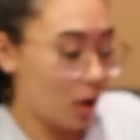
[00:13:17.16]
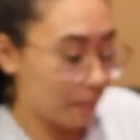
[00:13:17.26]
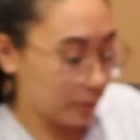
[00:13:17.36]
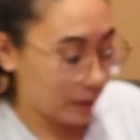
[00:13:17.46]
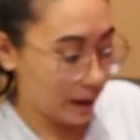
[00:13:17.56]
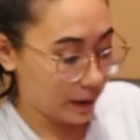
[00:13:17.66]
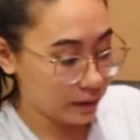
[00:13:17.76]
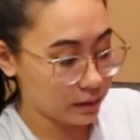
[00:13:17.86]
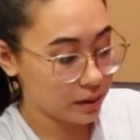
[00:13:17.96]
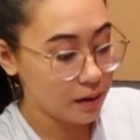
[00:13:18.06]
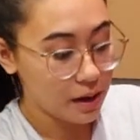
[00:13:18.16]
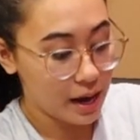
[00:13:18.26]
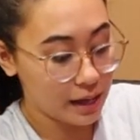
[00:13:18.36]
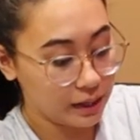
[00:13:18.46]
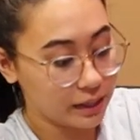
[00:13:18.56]
Co-op brand.
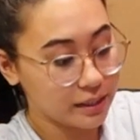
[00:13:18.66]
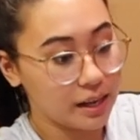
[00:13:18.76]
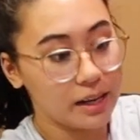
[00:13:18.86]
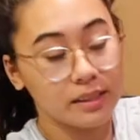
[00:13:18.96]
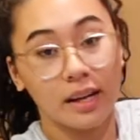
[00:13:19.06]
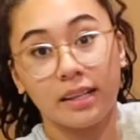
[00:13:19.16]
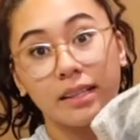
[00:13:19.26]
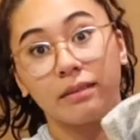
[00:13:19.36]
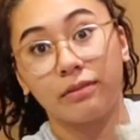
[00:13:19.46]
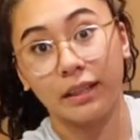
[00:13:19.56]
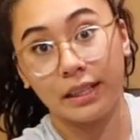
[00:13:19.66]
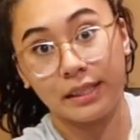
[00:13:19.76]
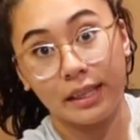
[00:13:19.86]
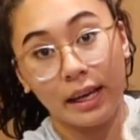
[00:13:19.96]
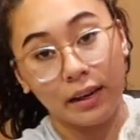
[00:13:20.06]
And the inside is nice and
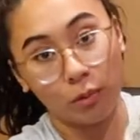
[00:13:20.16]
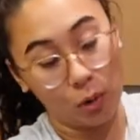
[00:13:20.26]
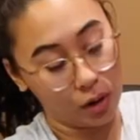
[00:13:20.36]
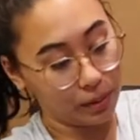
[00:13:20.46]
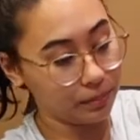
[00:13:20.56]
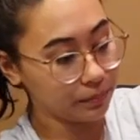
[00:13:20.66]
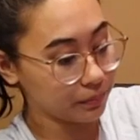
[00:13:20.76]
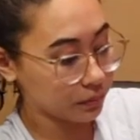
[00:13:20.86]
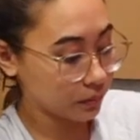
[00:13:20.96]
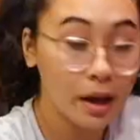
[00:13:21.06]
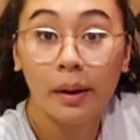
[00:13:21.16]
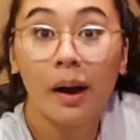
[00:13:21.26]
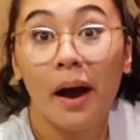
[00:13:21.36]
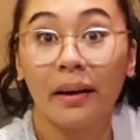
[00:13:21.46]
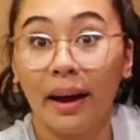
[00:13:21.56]
fleecy and warm.
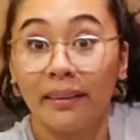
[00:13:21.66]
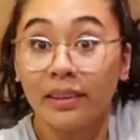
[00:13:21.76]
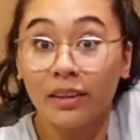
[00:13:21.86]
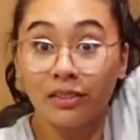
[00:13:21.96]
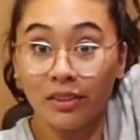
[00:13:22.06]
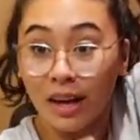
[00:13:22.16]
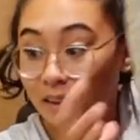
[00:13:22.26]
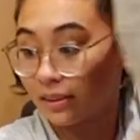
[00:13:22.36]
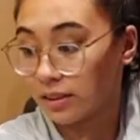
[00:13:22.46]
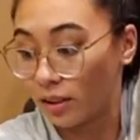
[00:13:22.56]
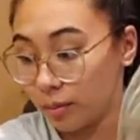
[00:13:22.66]
Okay, so that's